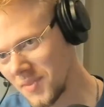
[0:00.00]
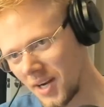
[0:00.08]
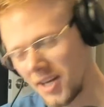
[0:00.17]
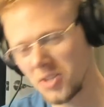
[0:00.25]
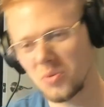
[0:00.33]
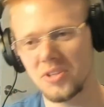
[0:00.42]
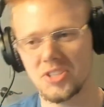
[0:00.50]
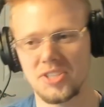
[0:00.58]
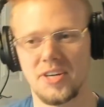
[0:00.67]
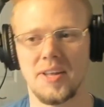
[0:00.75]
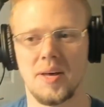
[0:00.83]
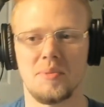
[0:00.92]
And I just want to
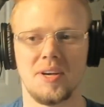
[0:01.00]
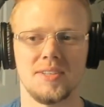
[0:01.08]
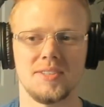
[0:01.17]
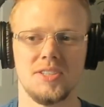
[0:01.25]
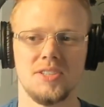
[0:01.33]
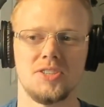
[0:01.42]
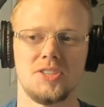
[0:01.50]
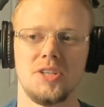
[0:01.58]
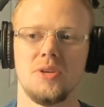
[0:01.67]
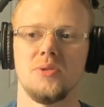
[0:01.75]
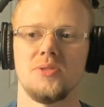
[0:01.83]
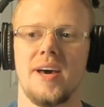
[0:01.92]
share that because it just
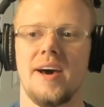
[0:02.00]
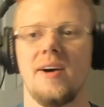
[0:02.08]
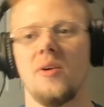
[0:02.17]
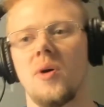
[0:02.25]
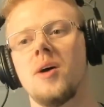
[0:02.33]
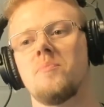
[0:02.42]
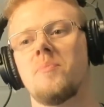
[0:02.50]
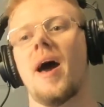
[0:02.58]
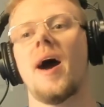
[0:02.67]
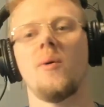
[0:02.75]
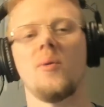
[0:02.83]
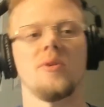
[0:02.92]
shows how
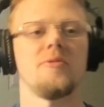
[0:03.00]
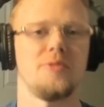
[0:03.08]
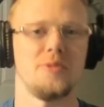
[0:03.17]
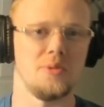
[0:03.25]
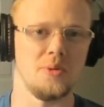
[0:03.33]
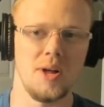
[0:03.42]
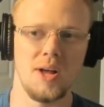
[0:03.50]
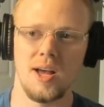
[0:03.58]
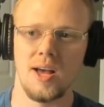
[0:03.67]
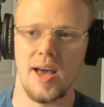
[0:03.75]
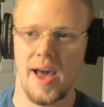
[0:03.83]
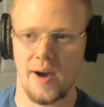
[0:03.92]
powerful
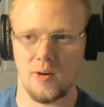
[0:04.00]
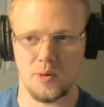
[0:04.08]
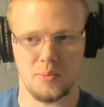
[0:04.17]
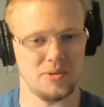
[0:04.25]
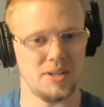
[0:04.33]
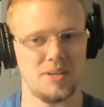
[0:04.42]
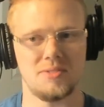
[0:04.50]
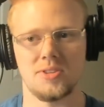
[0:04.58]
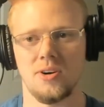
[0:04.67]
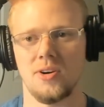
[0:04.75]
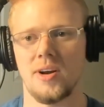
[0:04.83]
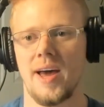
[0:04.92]
our beliefs
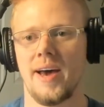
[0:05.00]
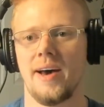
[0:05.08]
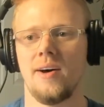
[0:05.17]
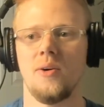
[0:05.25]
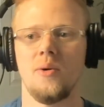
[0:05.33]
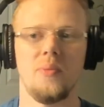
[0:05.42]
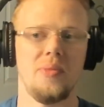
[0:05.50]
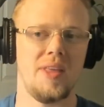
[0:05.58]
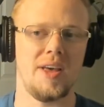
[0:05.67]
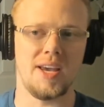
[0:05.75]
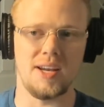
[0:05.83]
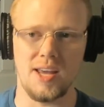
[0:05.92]
are and how
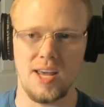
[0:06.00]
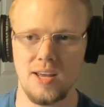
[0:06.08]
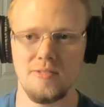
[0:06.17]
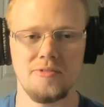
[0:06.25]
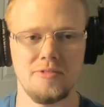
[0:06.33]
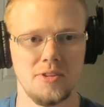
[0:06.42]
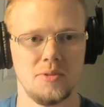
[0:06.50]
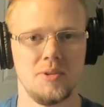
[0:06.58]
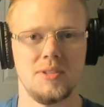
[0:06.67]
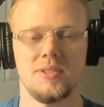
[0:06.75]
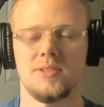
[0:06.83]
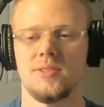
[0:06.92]
they can
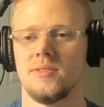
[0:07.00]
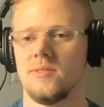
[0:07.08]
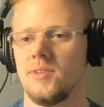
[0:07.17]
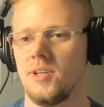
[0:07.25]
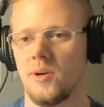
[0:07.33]
influence,